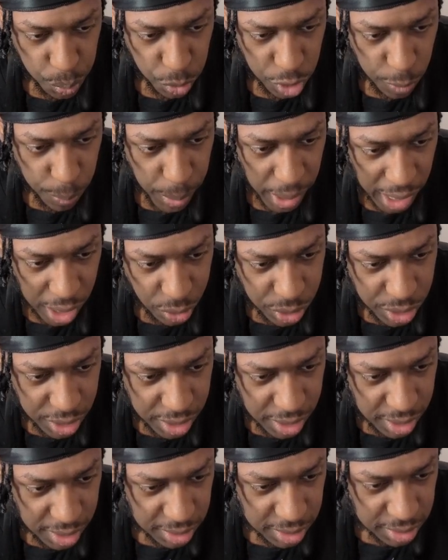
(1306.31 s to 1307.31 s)

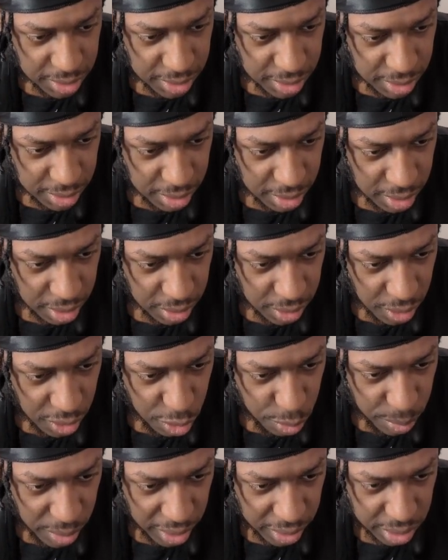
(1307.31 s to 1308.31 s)
Palkia, oh
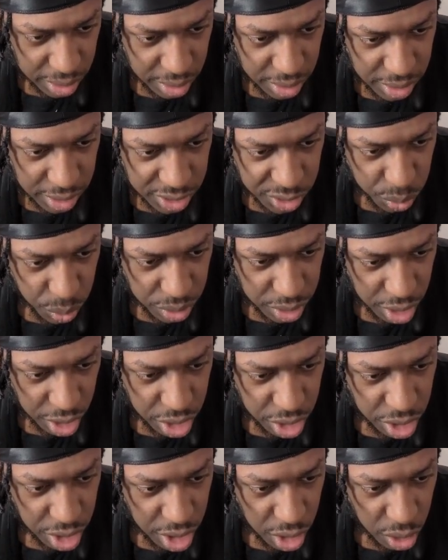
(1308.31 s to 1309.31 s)
my goodness, with the
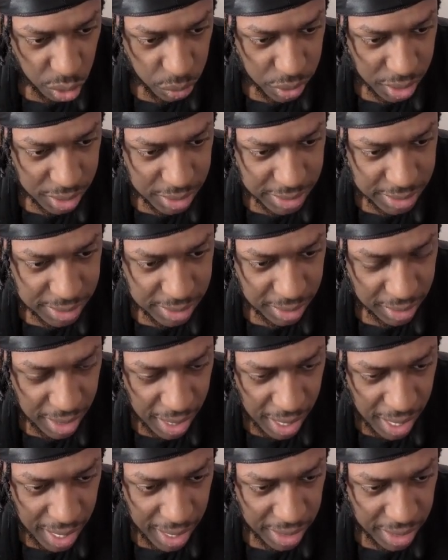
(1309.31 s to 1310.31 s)
good old
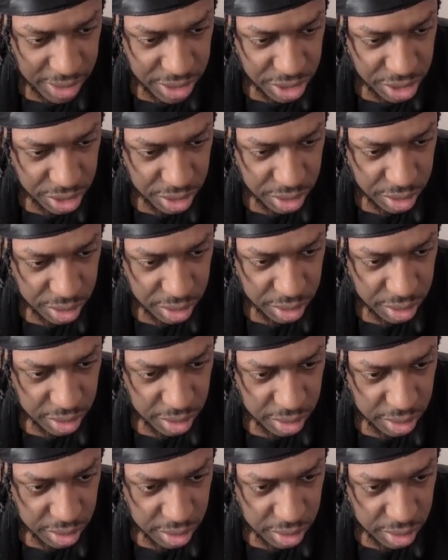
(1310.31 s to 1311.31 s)
slash.
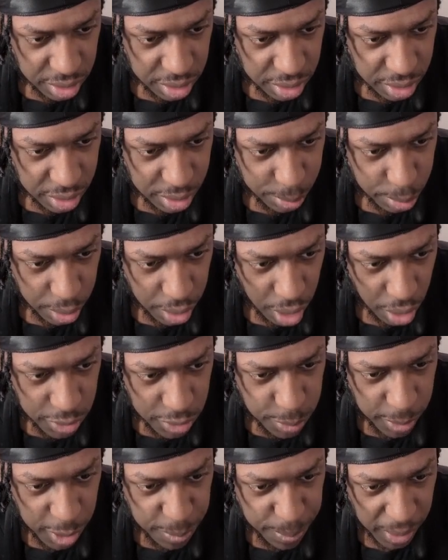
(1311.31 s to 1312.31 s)
But they always
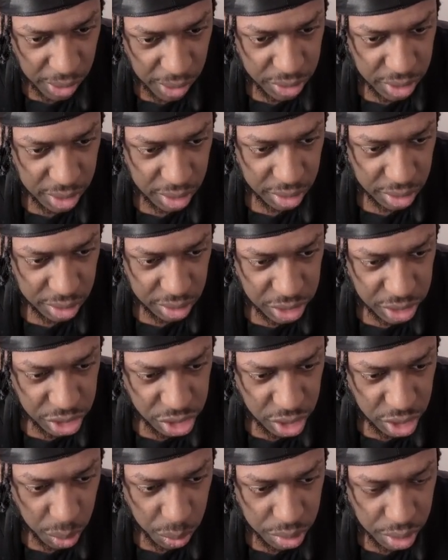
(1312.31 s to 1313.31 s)
make Palkia look
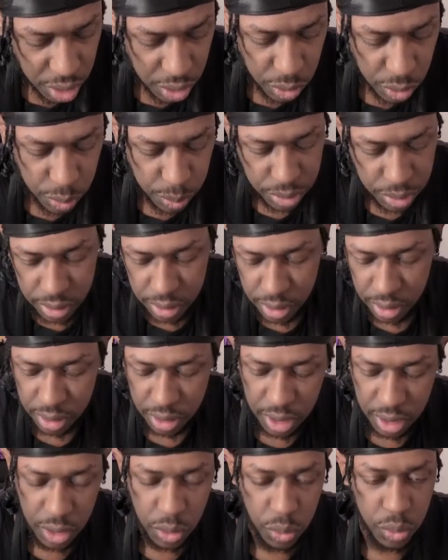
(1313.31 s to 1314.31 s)
so dope
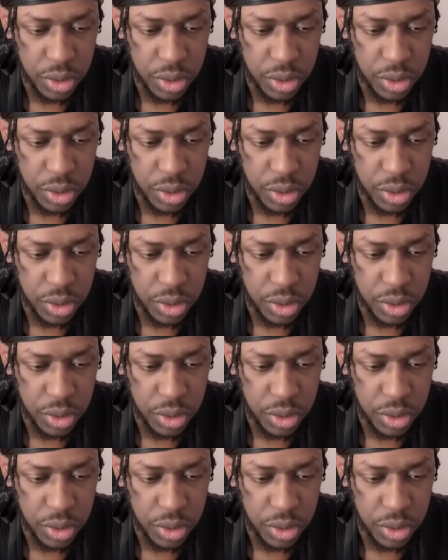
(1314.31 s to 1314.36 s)
in the real